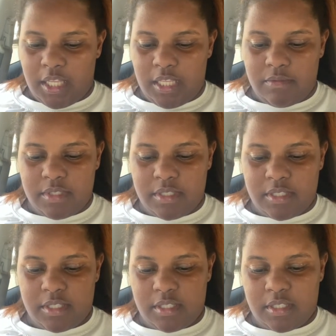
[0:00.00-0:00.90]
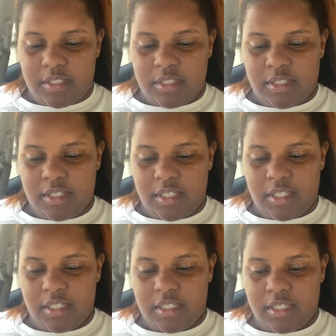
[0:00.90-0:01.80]
It was the
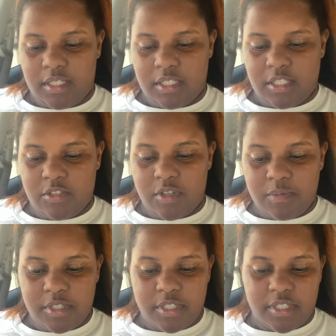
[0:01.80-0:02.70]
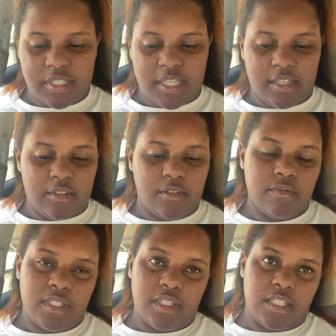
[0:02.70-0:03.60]
scripture, Second
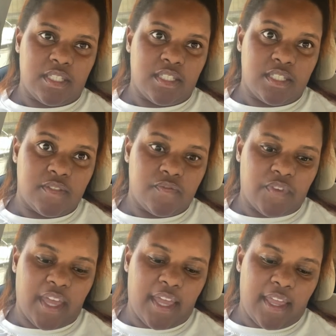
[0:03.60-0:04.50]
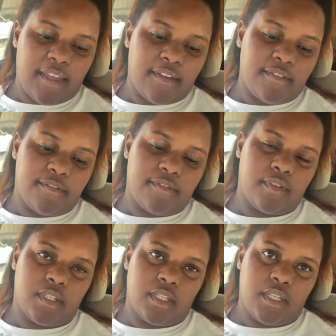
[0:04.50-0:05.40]
Corinthians 5,
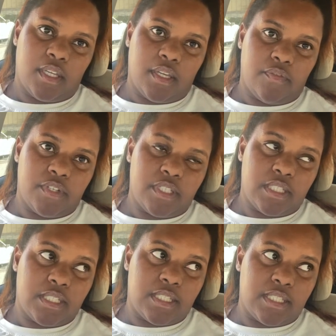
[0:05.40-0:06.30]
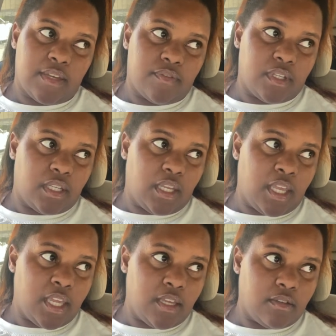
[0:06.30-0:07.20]
verses 7 and
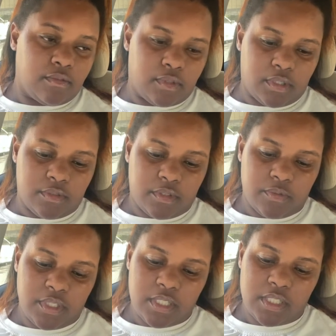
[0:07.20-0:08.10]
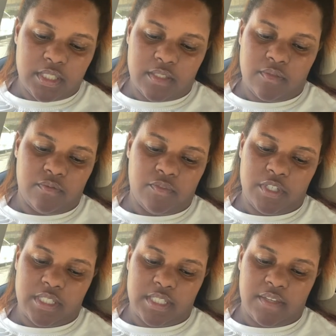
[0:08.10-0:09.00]
8. Well, it was really just
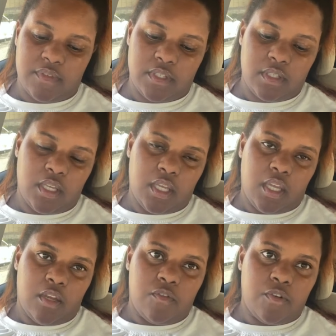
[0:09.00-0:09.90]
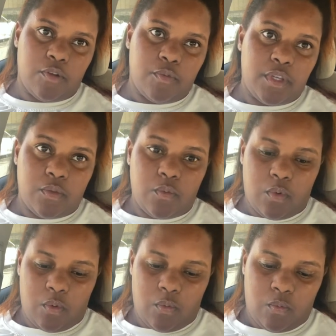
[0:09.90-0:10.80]
verse 7. For we
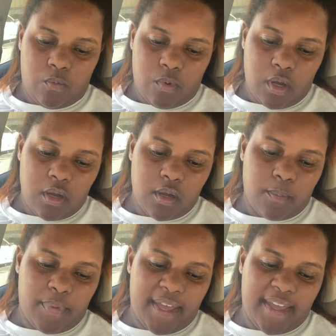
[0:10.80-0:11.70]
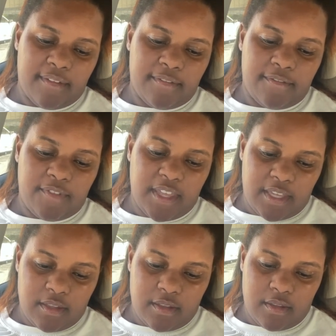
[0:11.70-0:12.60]
walk by
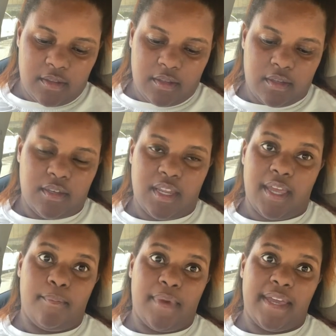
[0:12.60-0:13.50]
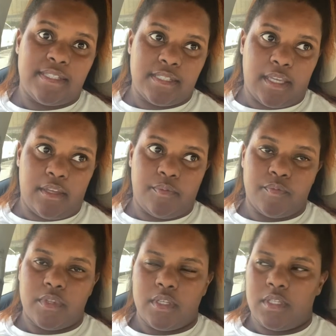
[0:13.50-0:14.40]
faith not by sight.
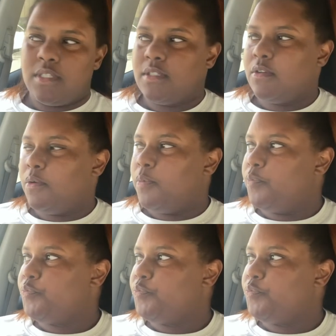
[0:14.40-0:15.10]
And so